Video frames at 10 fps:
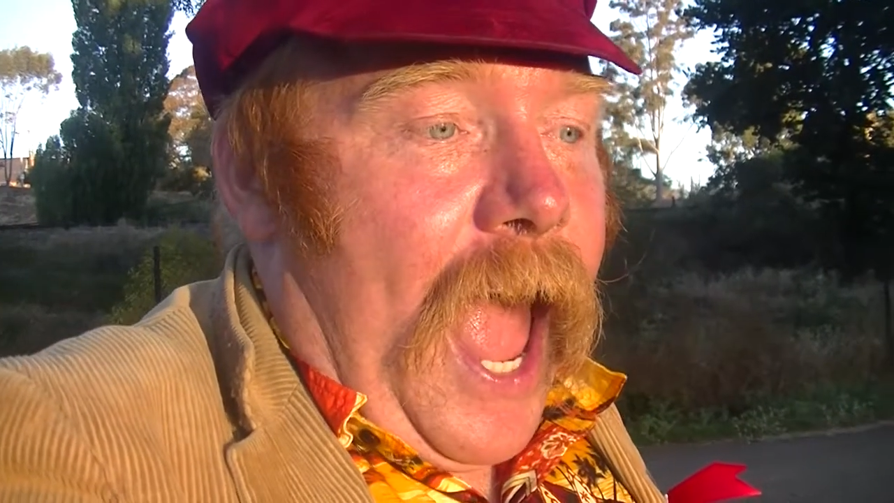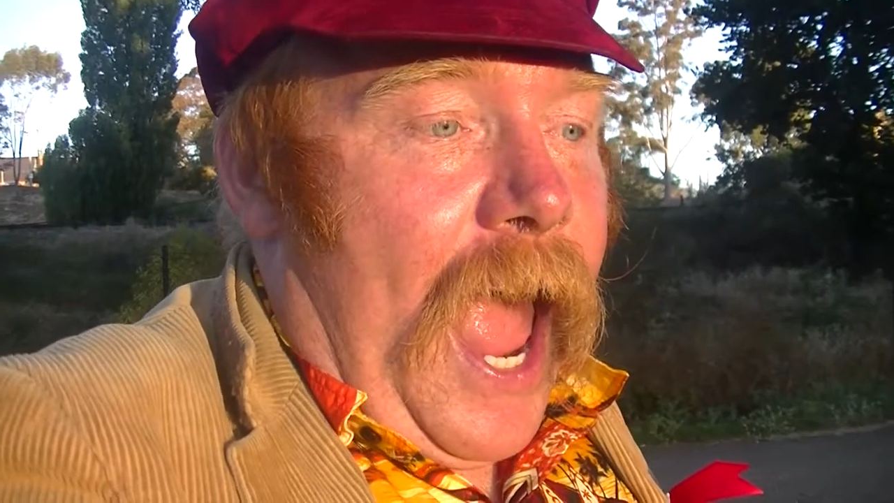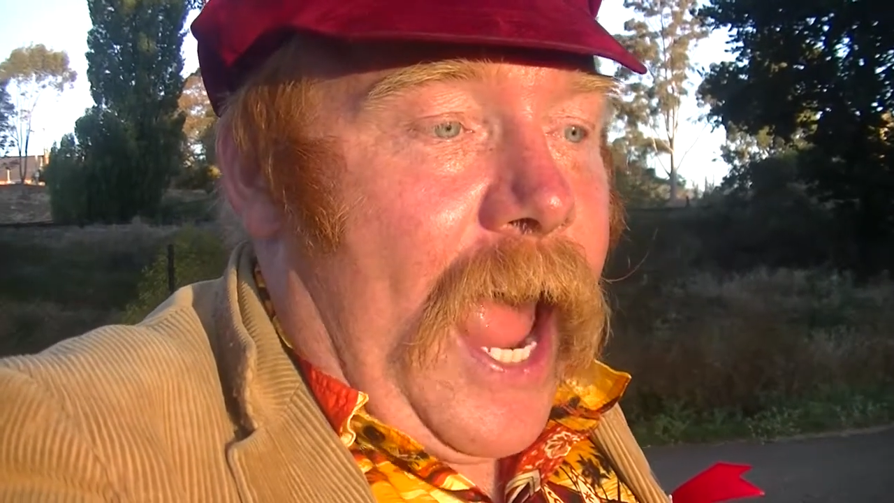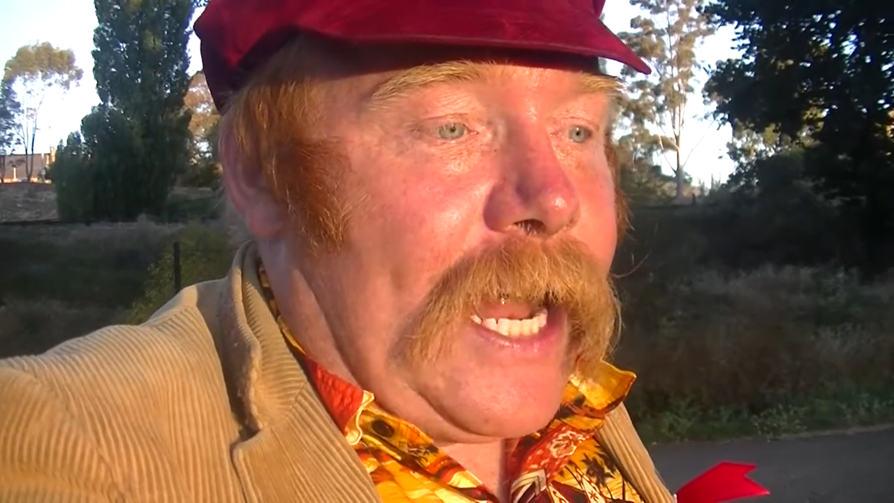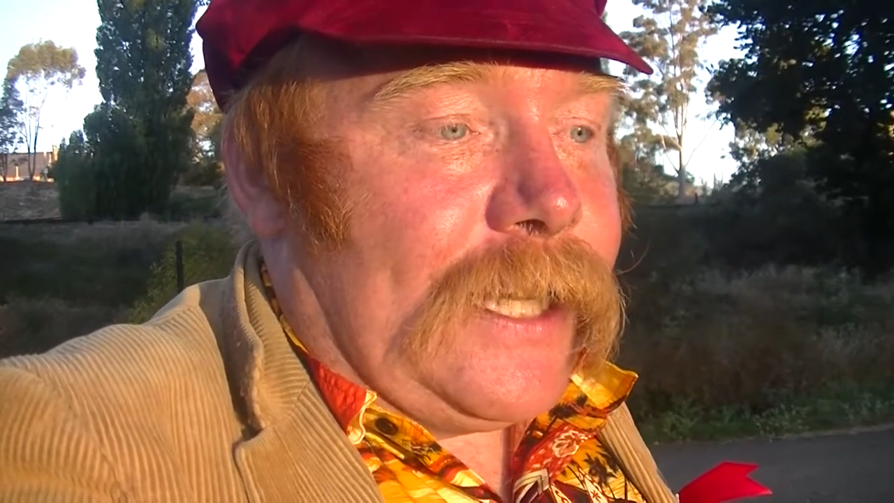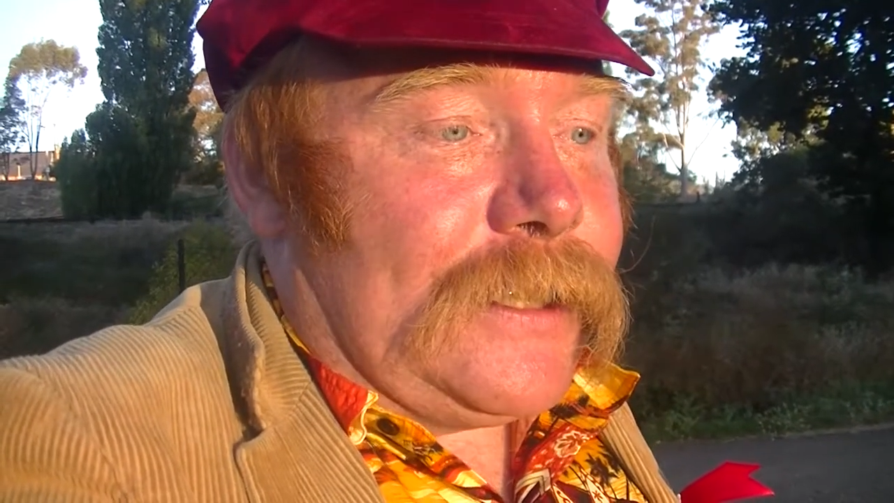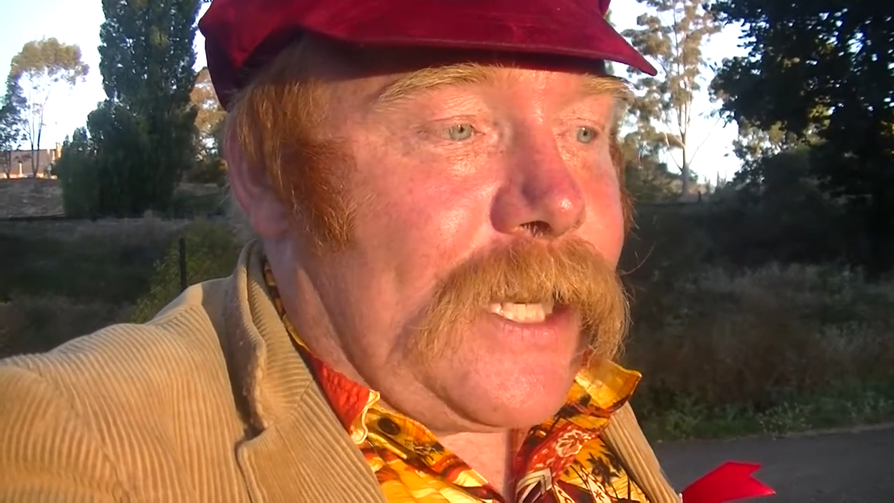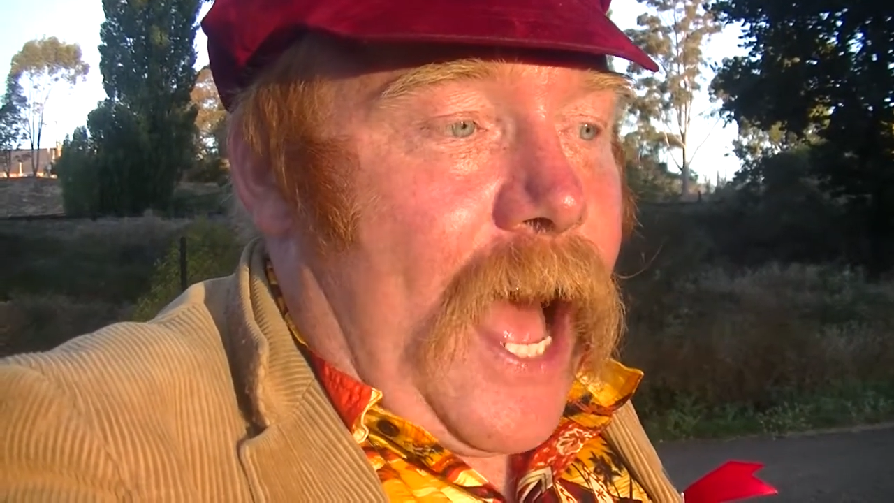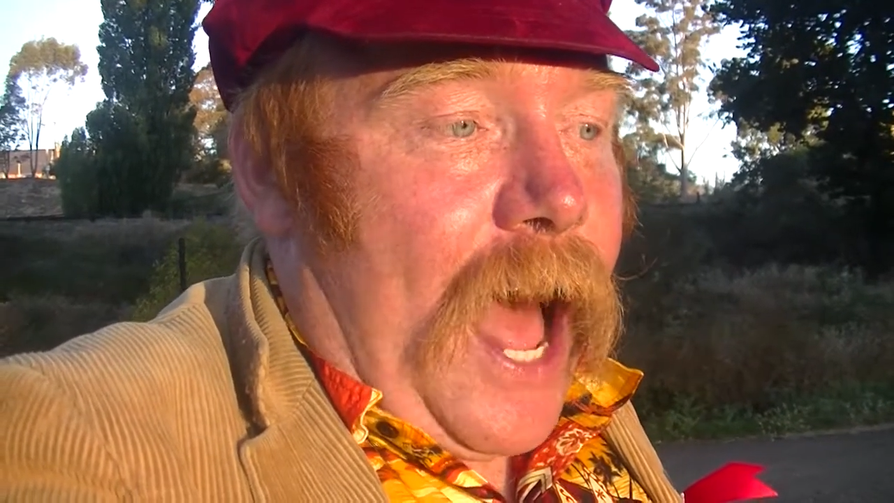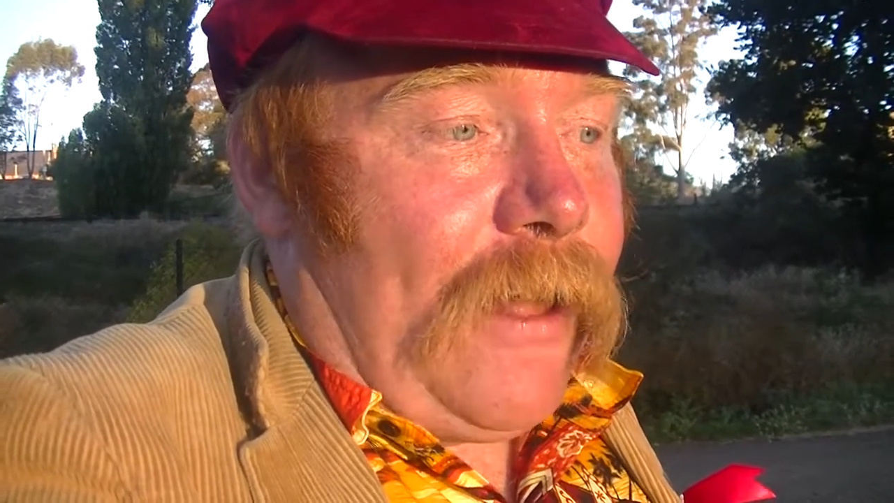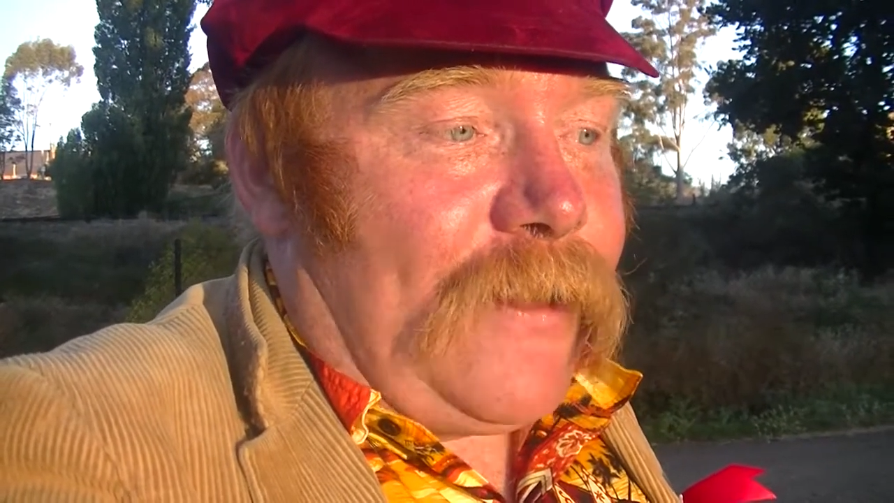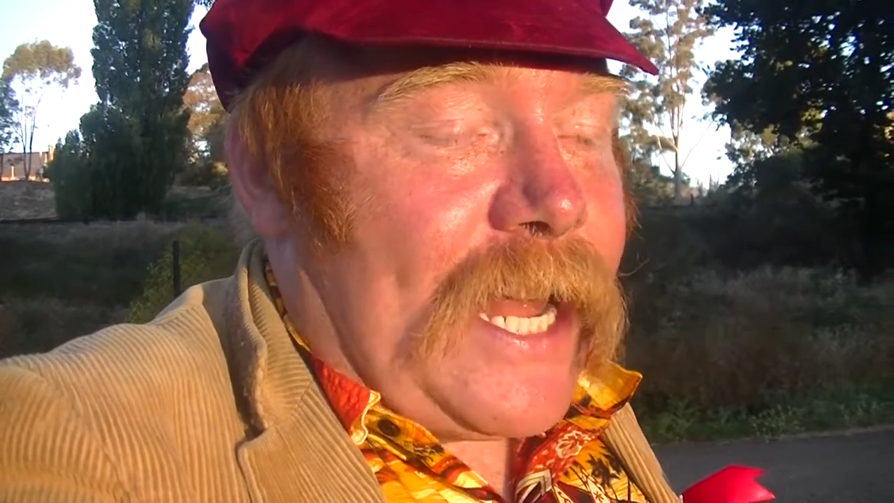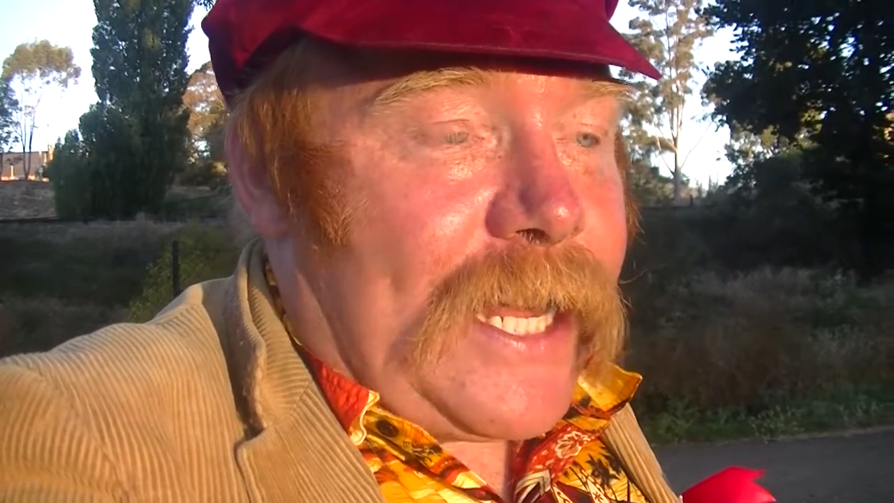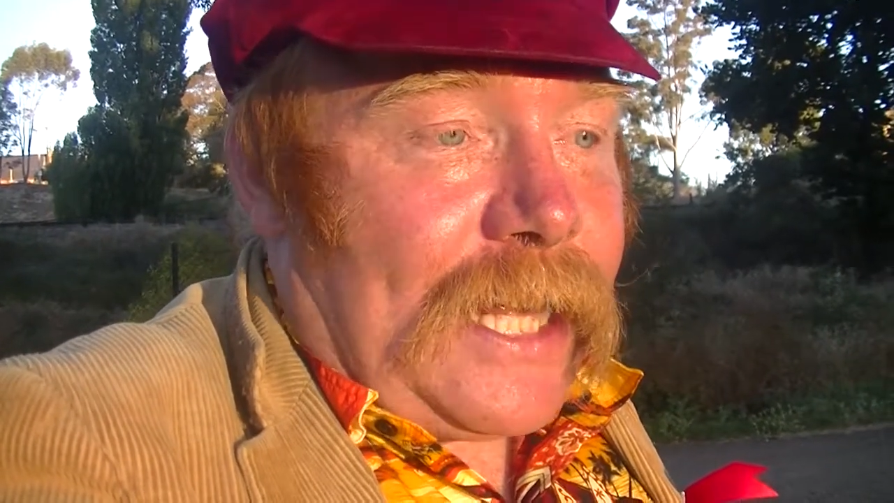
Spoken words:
and then